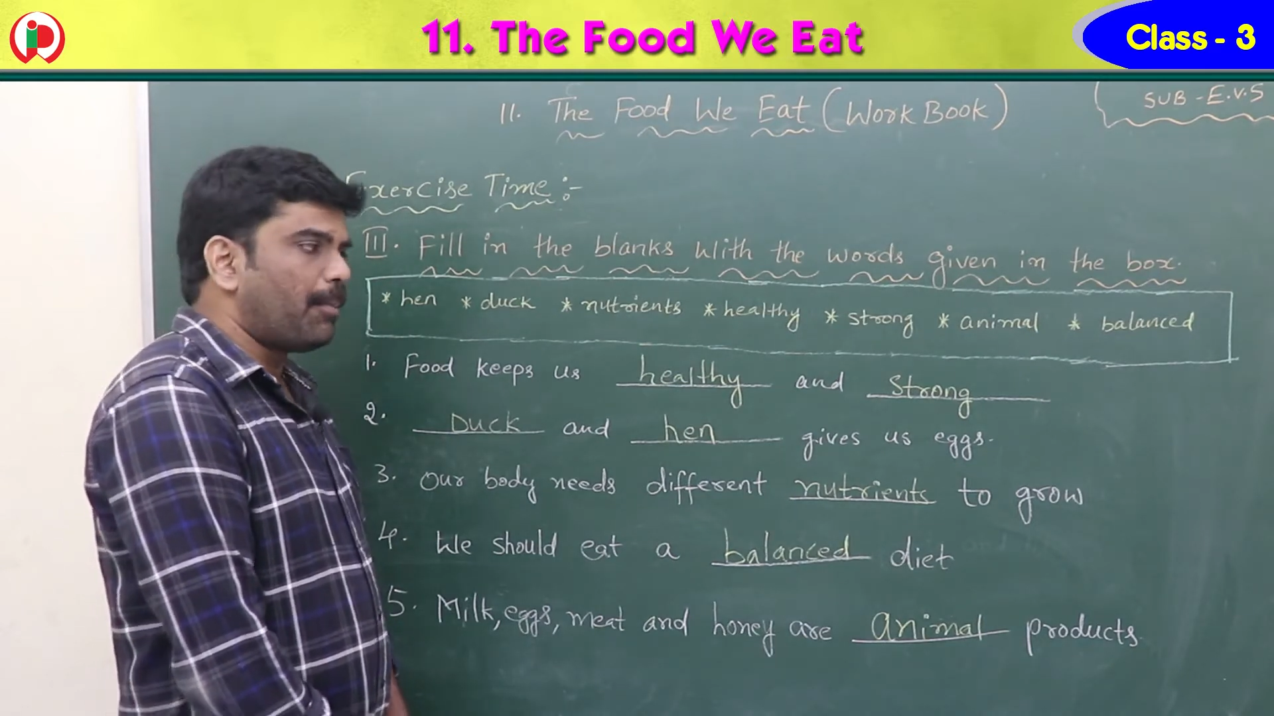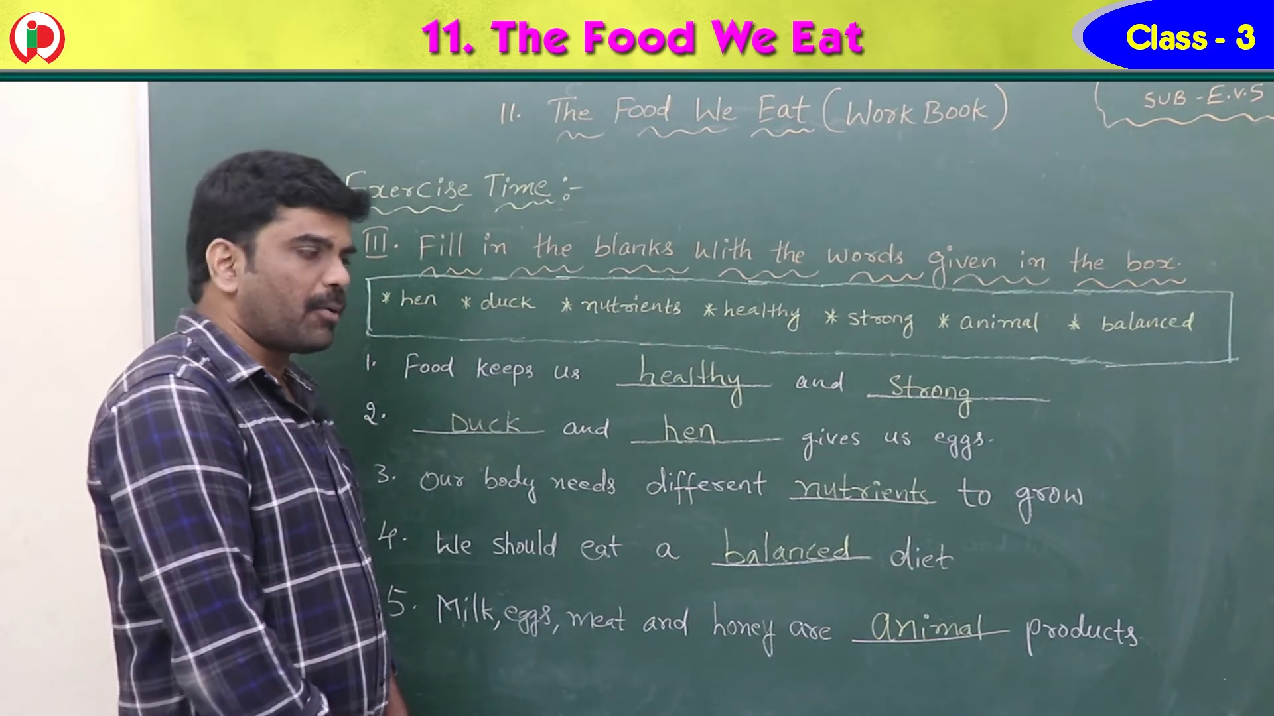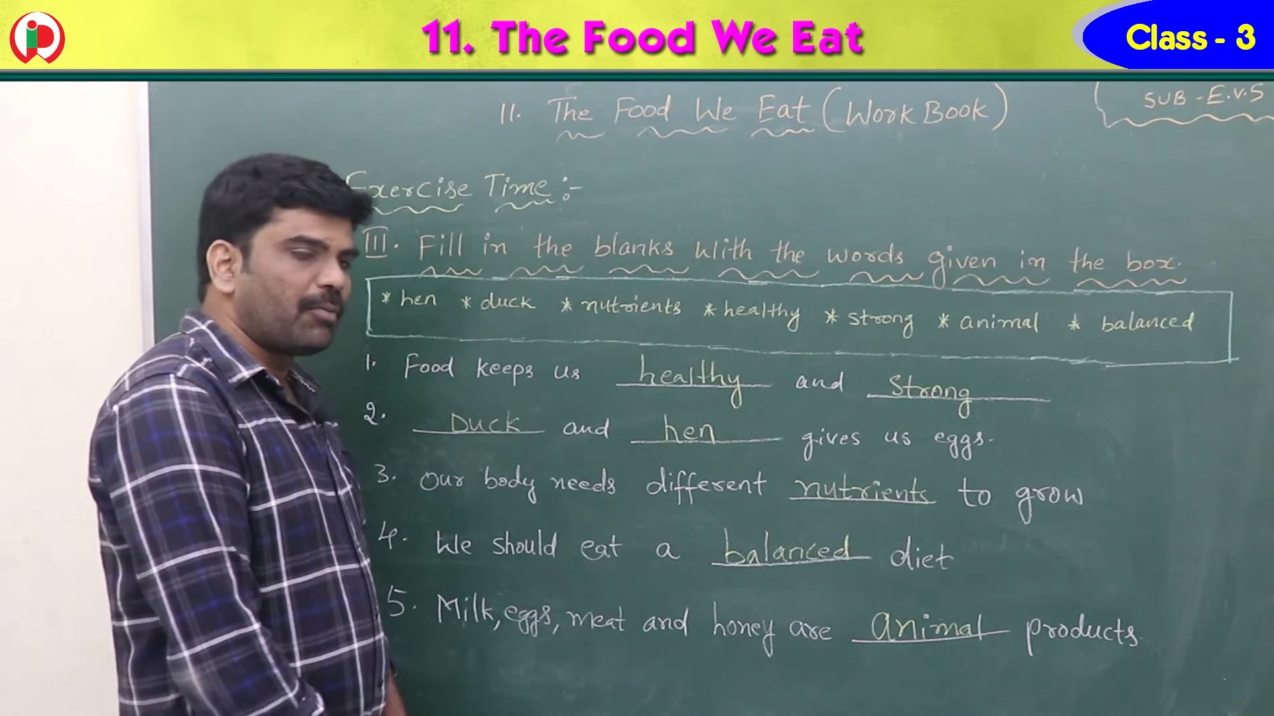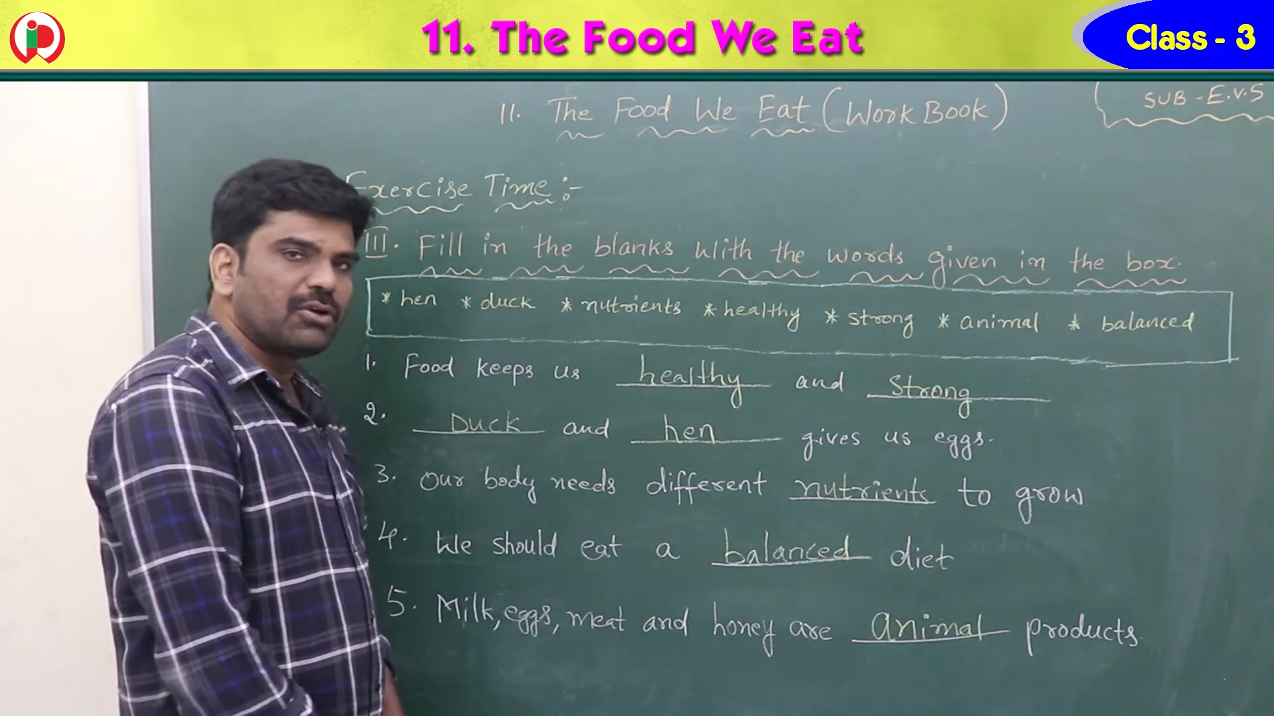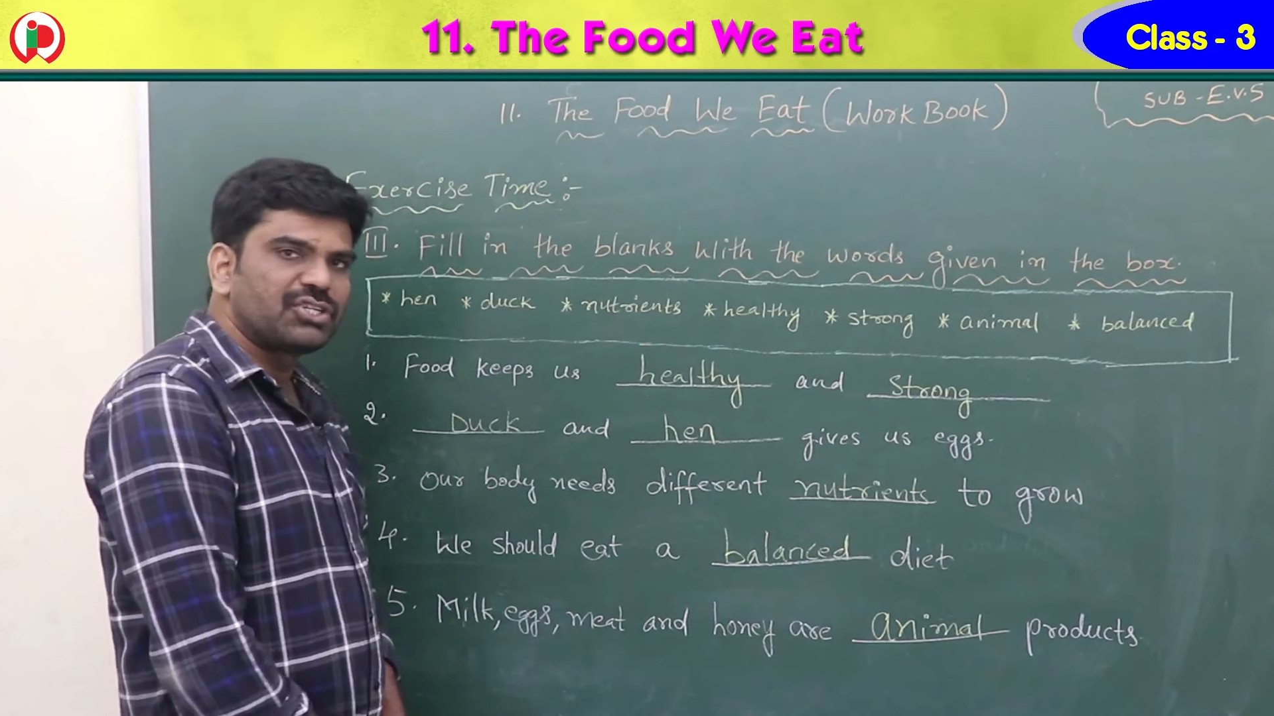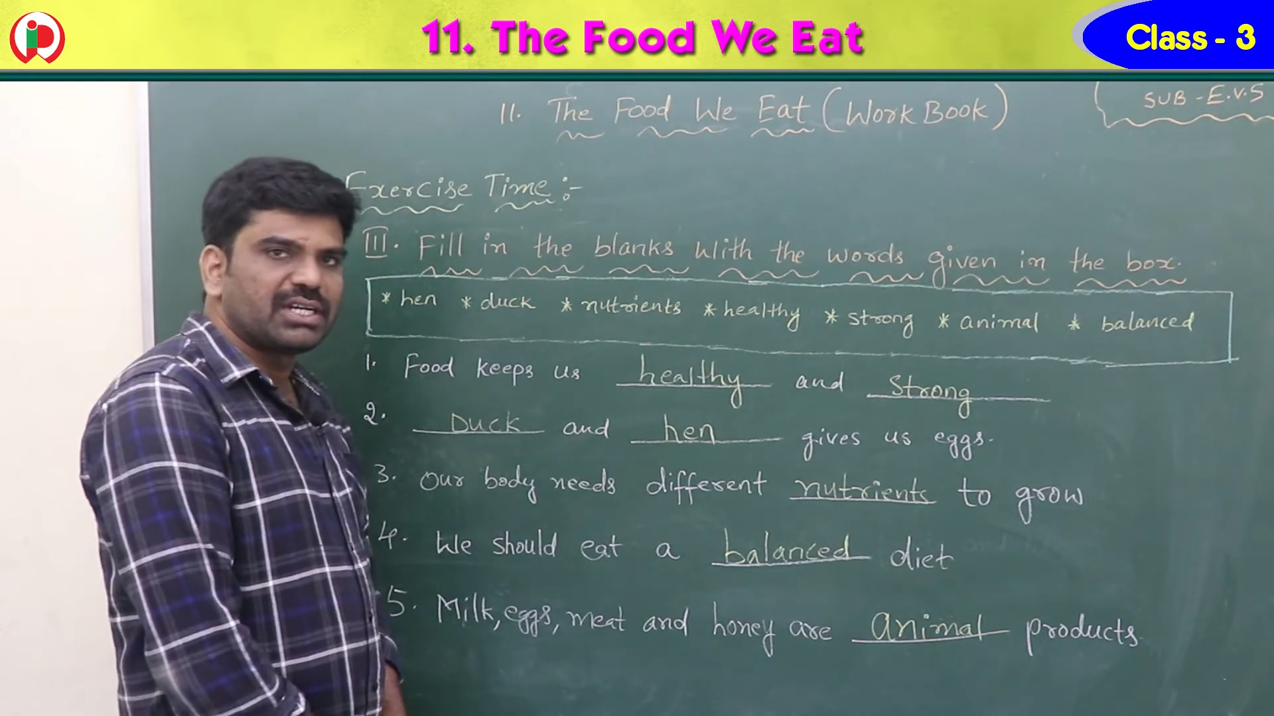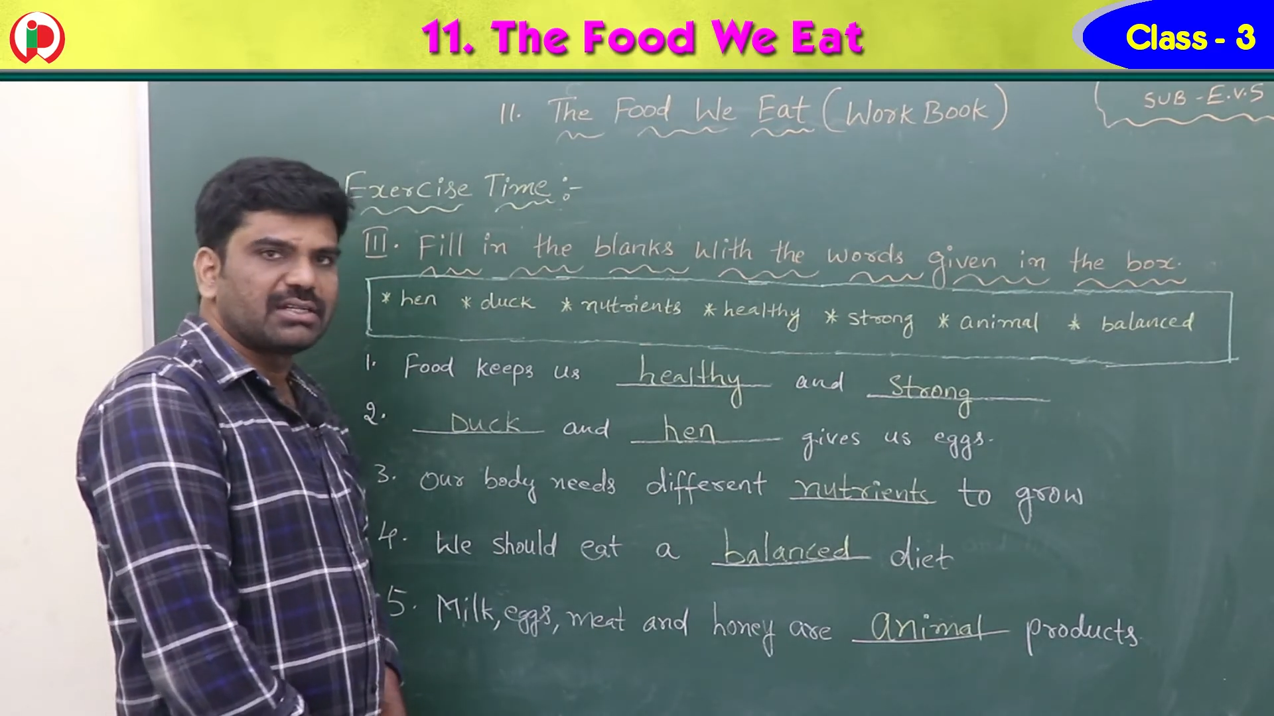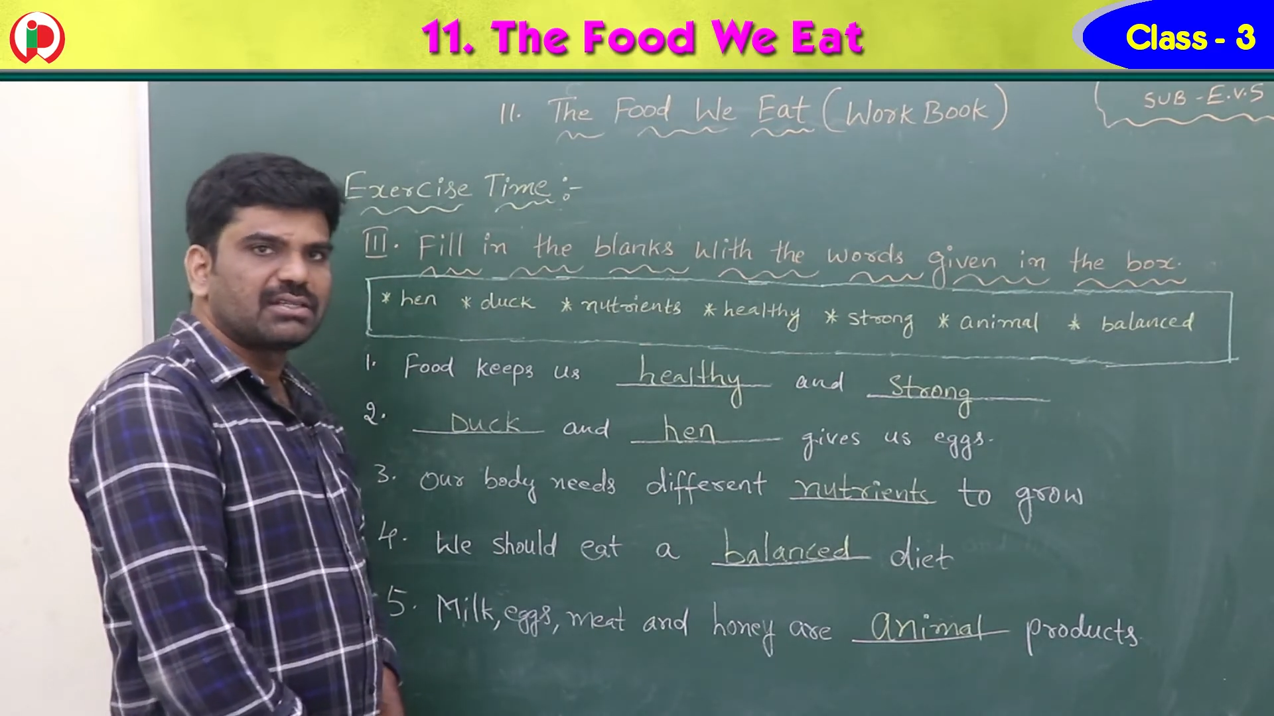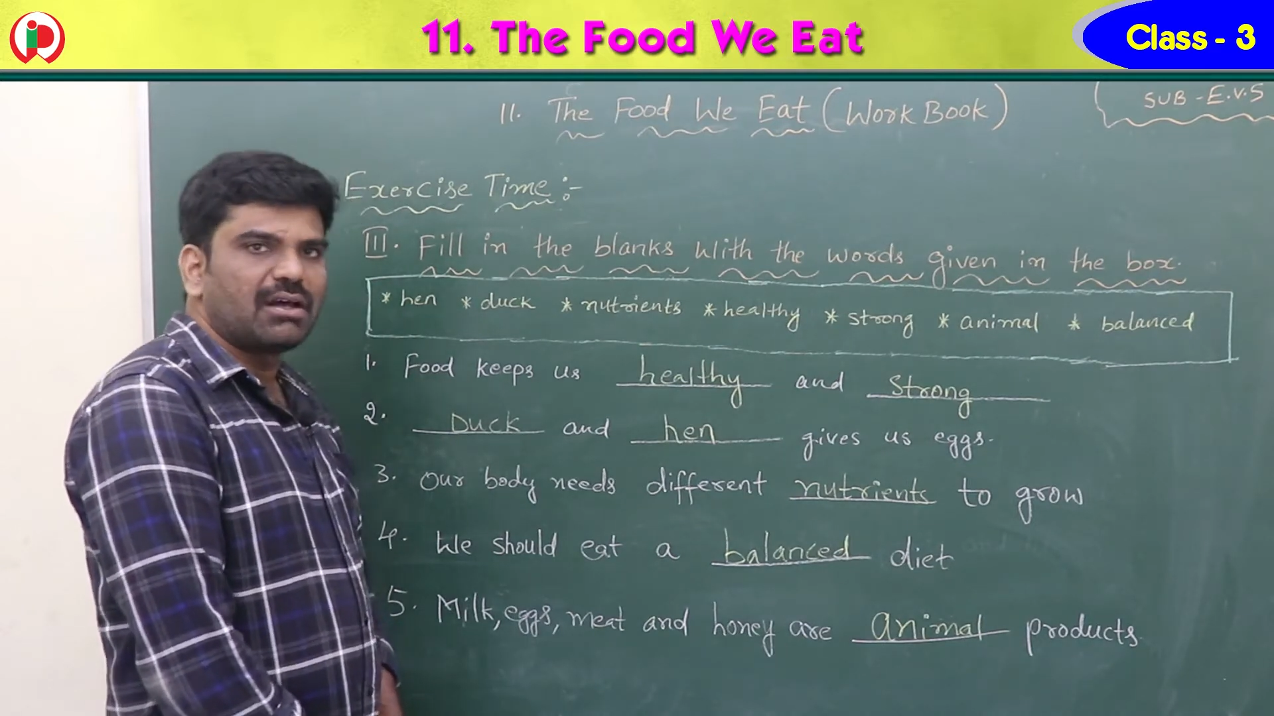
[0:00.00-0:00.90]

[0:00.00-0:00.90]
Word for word: proportions